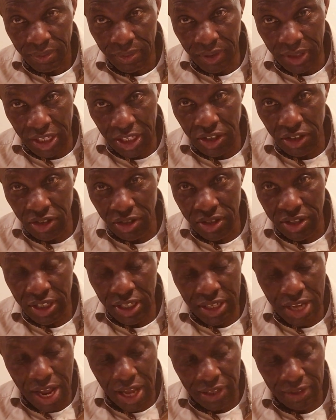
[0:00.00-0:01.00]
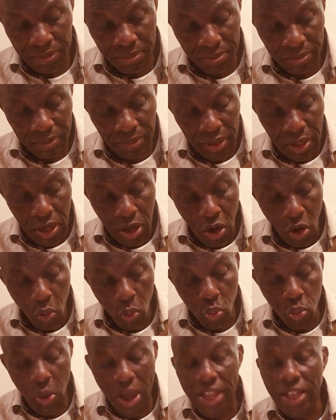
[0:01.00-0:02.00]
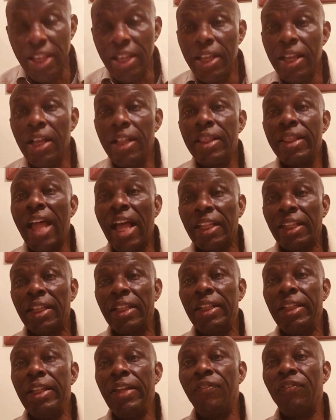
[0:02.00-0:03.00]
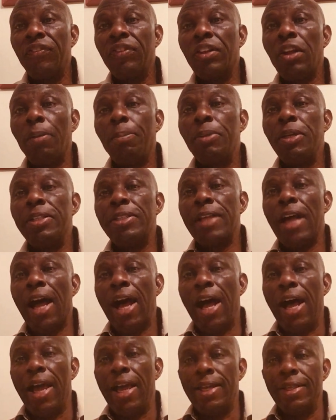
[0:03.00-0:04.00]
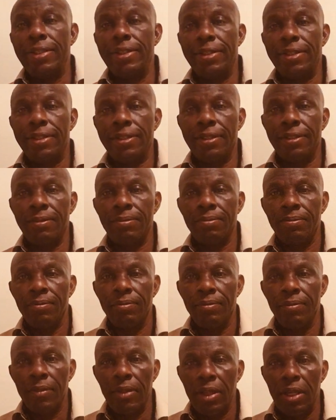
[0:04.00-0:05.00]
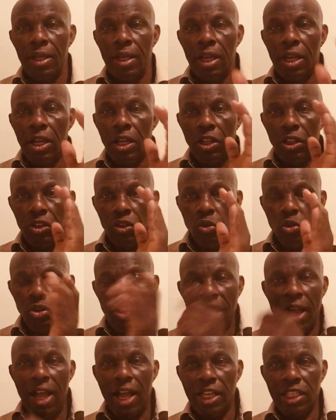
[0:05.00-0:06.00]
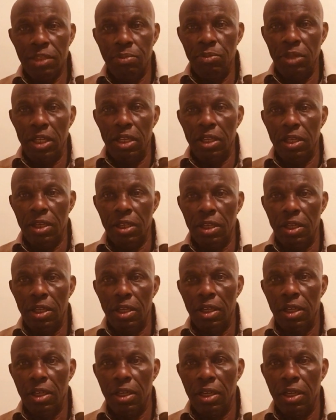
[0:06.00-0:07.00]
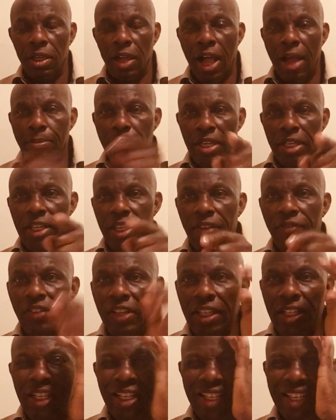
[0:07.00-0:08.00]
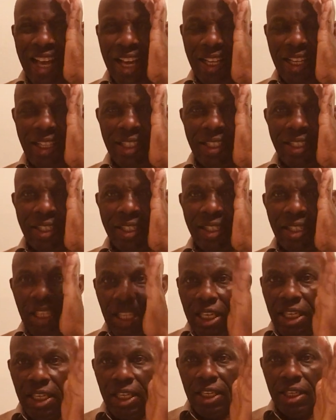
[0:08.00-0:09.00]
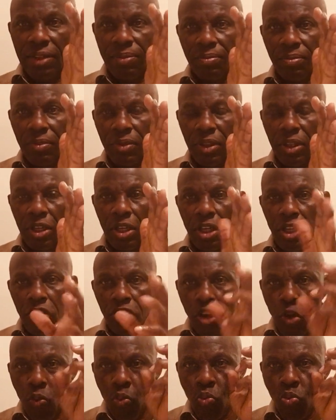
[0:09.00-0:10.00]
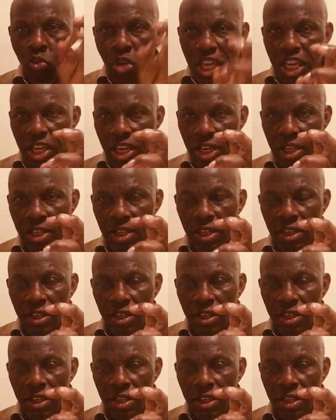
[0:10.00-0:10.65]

Did you see that? When Lot lifted up his eyes, don't ask me. I believe he did not see the wicked,